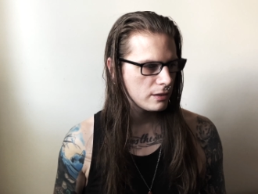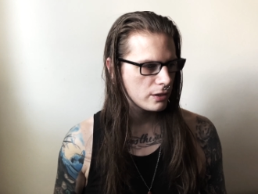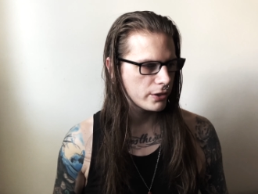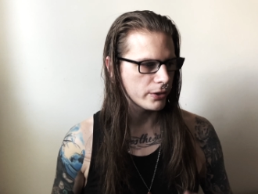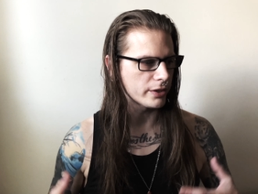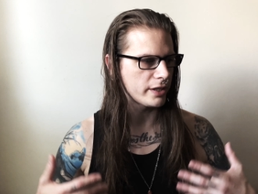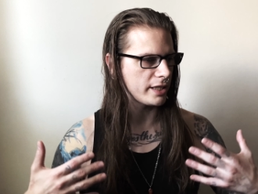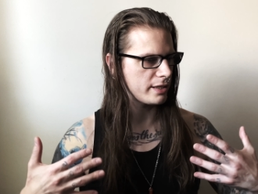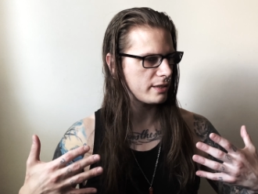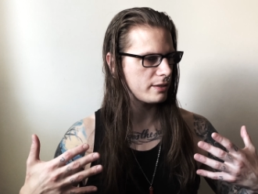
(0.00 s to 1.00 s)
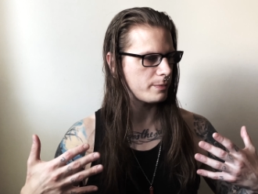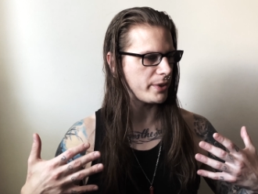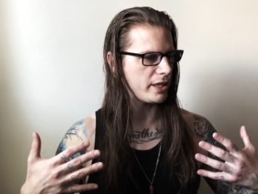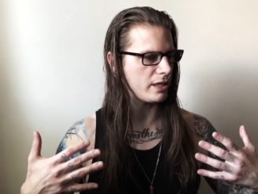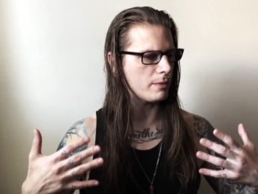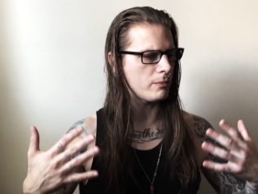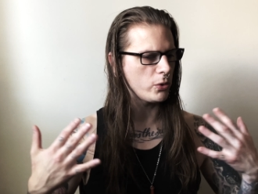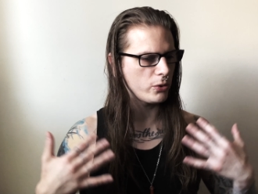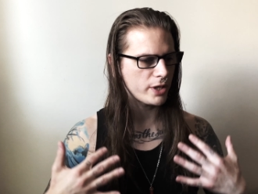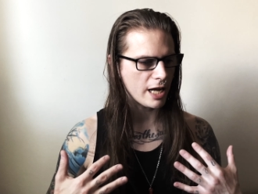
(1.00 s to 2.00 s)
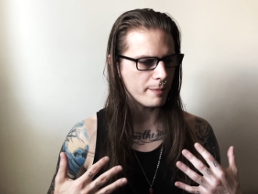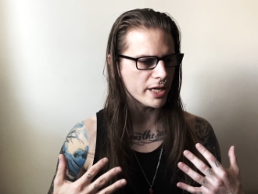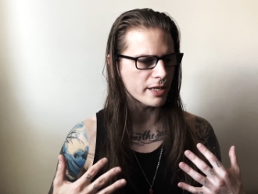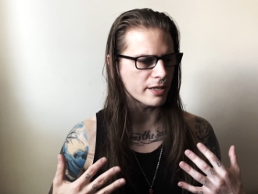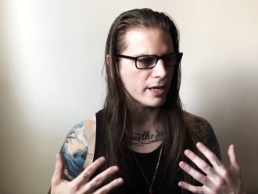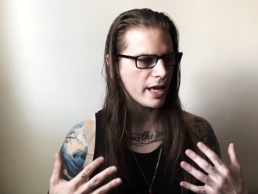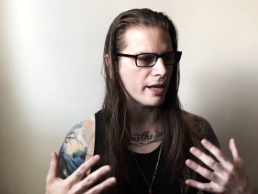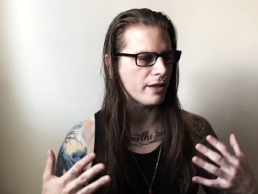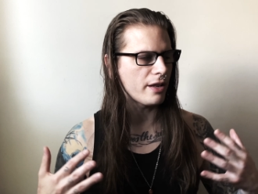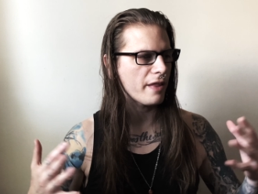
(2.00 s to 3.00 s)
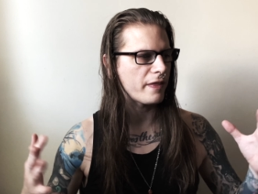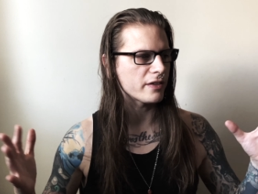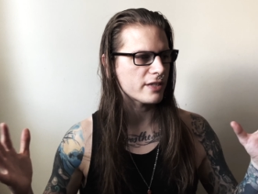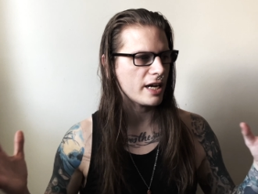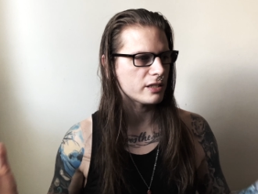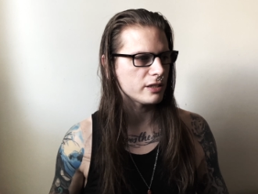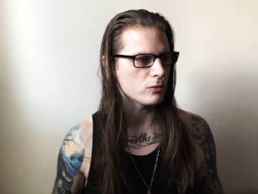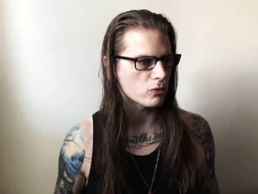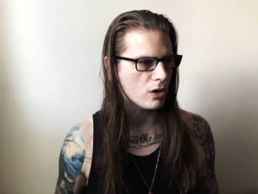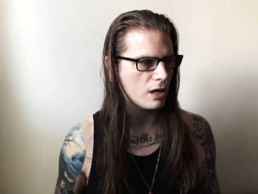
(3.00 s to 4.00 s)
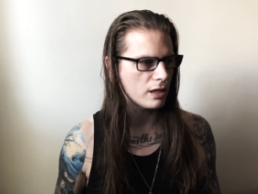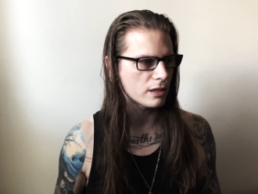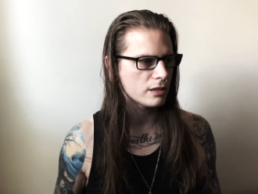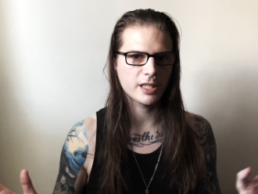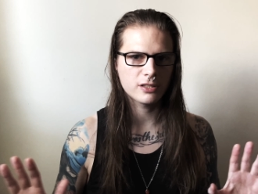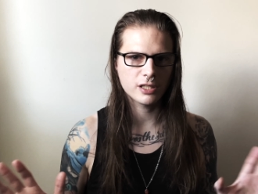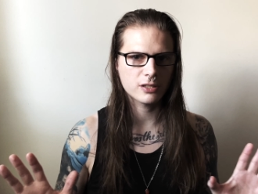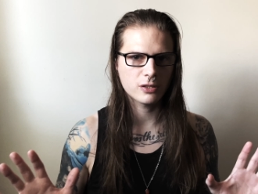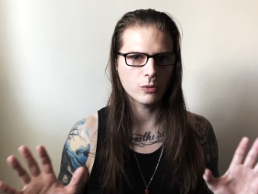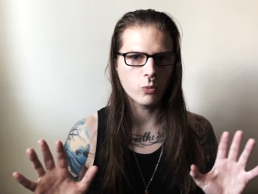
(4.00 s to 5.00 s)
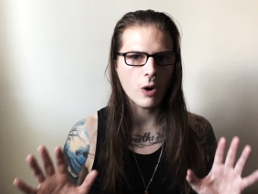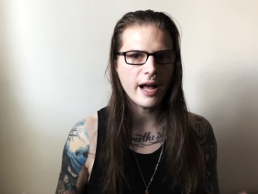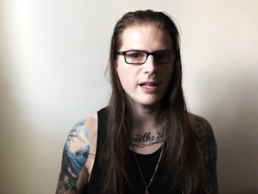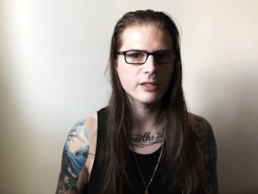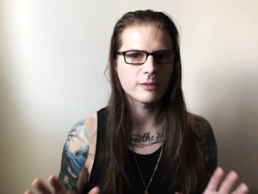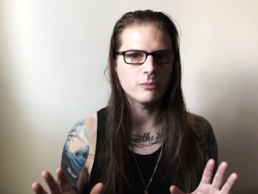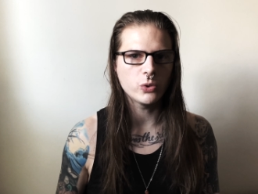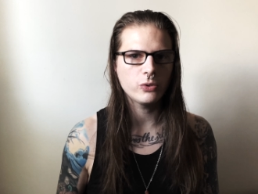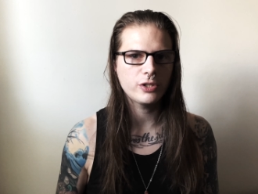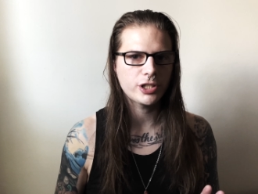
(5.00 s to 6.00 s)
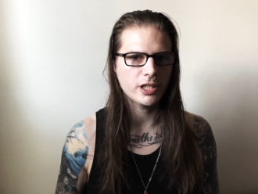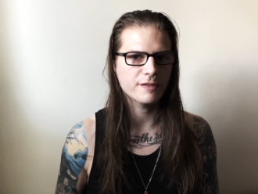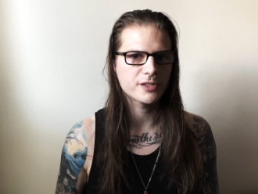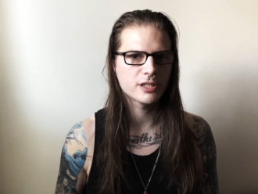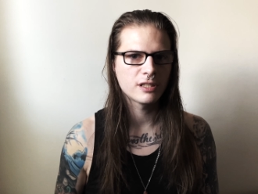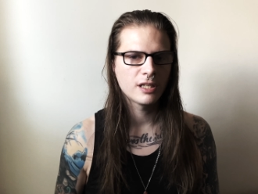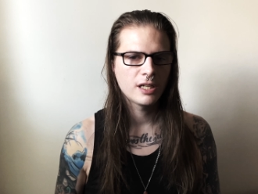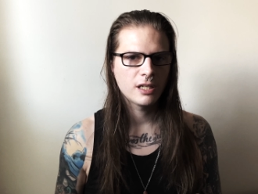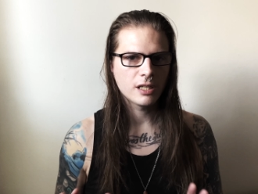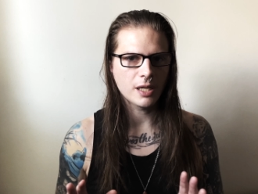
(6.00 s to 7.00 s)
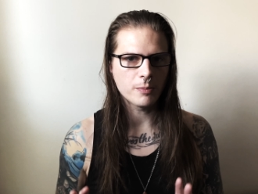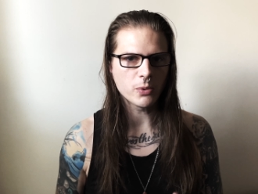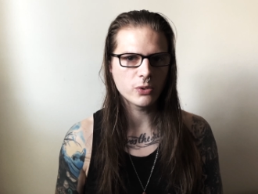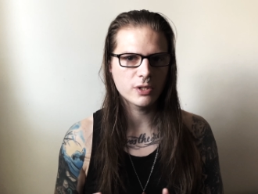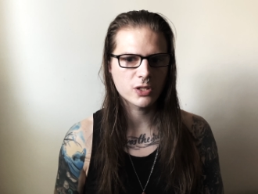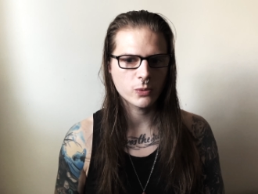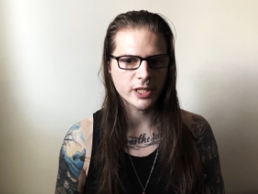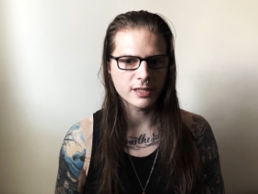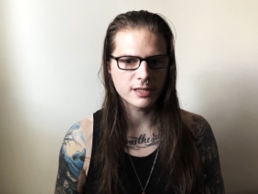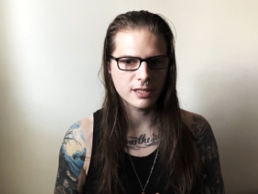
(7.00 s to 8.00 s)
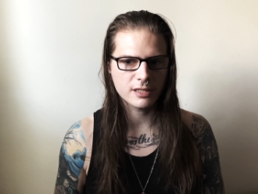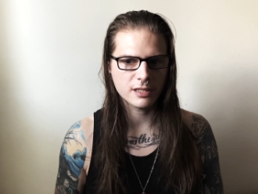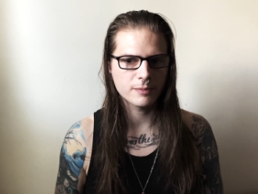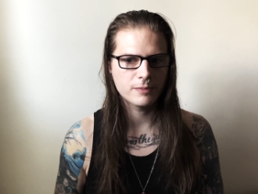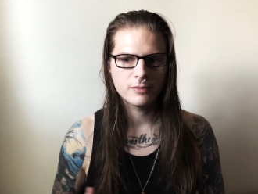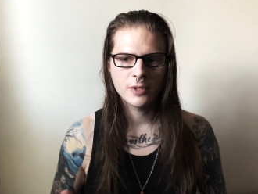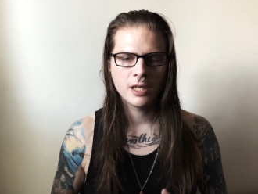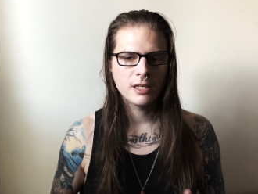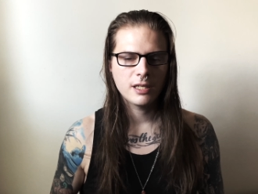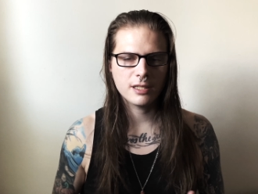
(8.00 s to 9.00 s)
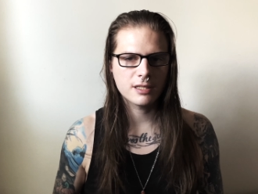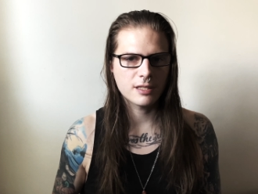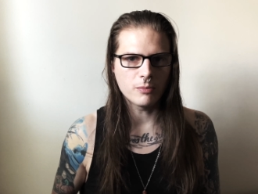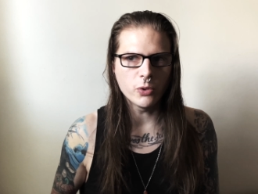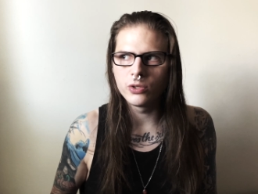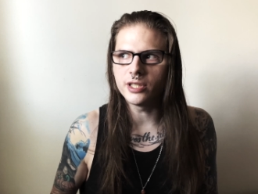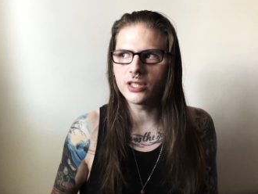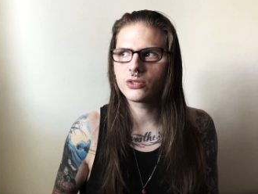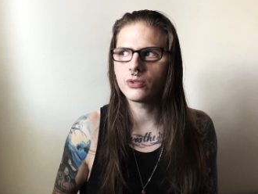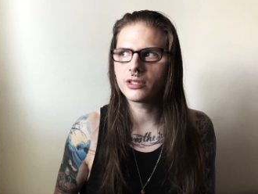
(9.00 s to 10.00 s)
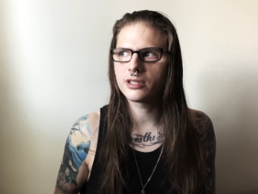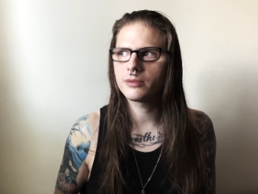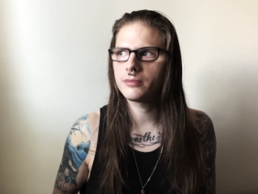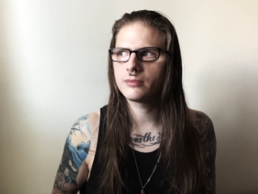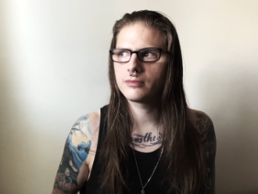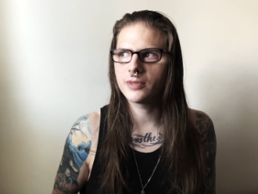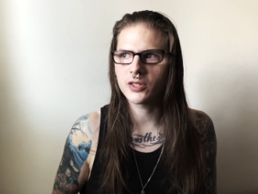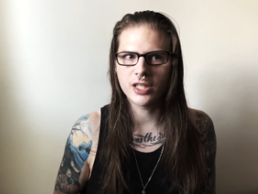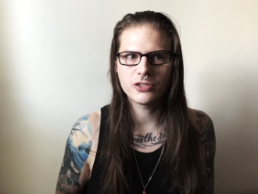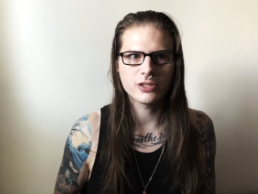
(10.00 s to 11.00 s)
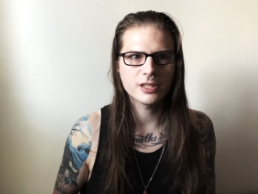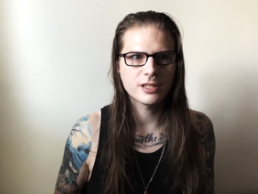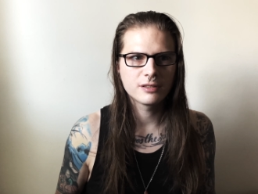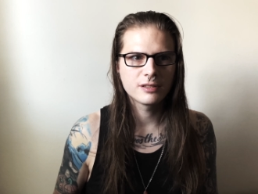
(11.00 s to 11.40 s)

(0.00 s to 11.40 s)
Could this be a mood I'm in and nothing's actually wrong? It's just the wild mood shifts and mood swings. It's a mood disorder, essentially.